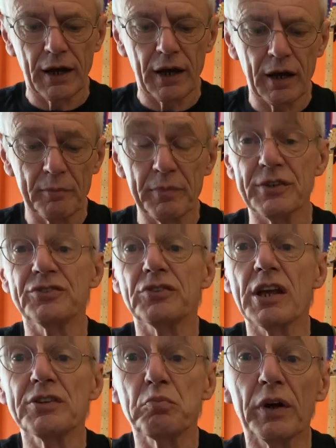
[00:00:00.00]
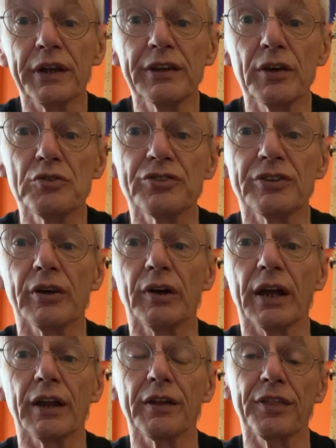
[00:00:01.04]
uh, but it's what he used to.
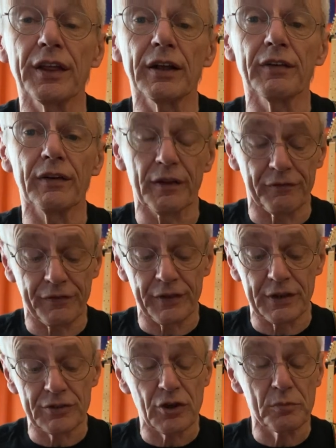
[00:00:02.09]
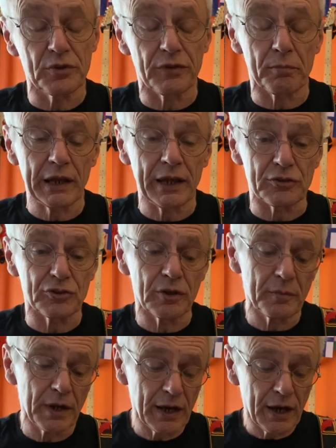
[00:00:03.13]
And I think uh, in terms of the
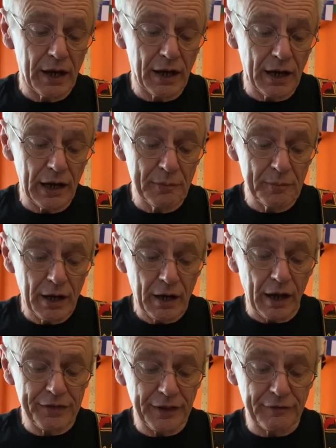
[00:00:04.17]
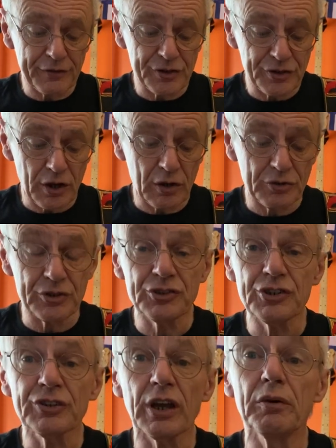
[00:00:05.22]
plectrum, um, I think for starters,
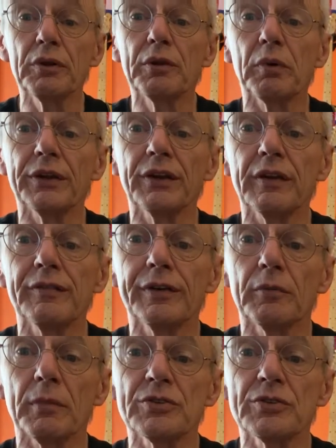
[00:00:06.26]
just go with the one that you feel